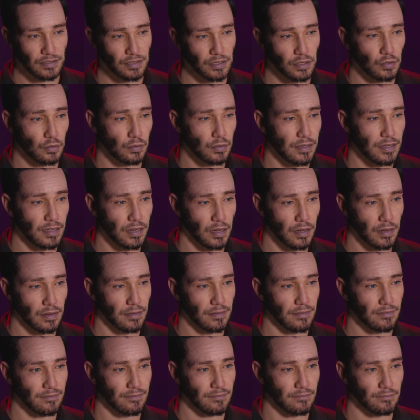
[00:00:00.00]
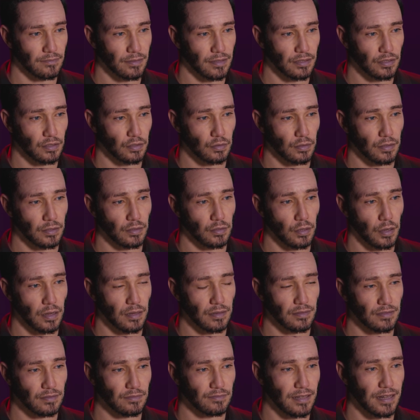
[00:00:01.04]
who we are, but who we
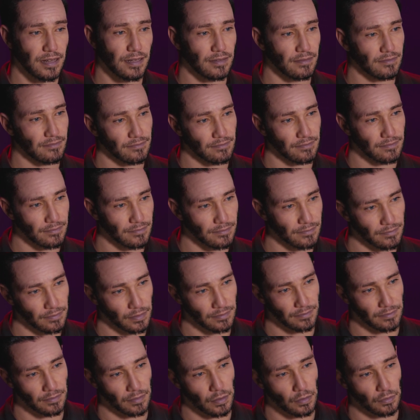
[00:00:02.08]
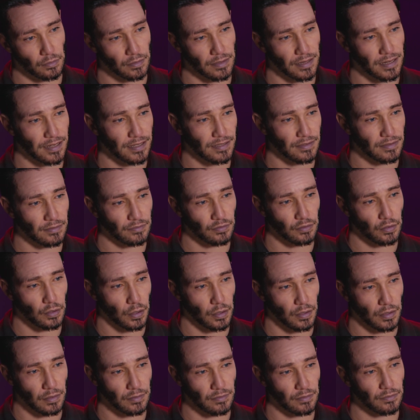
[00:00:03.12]
want to be. Are we in
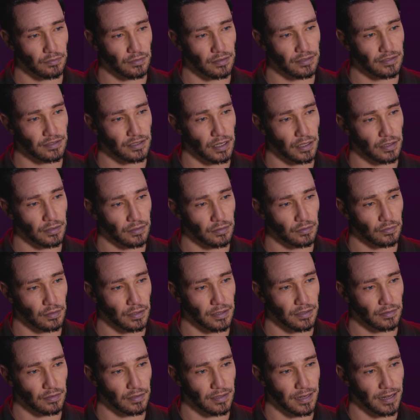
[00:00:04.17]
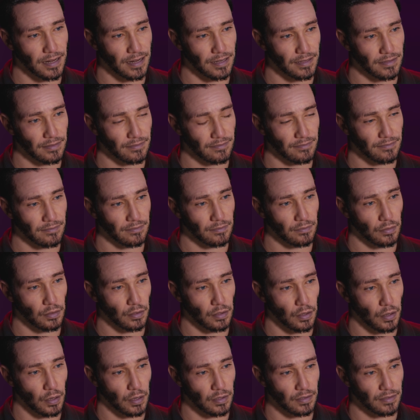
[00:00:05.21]
control of the personas we create,
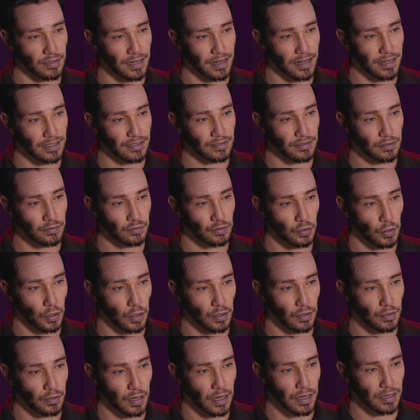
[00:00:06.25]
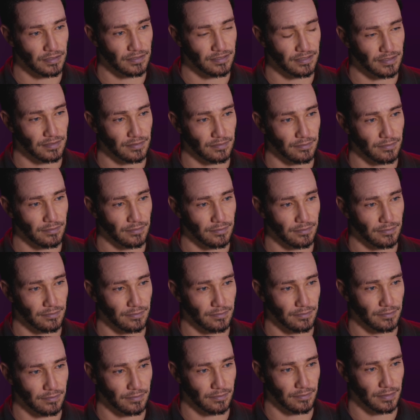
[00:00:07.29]
or are they in control of us?
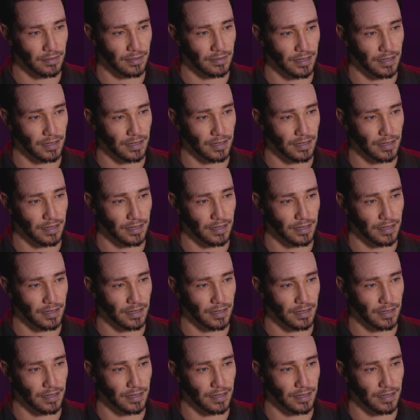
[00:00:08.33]
And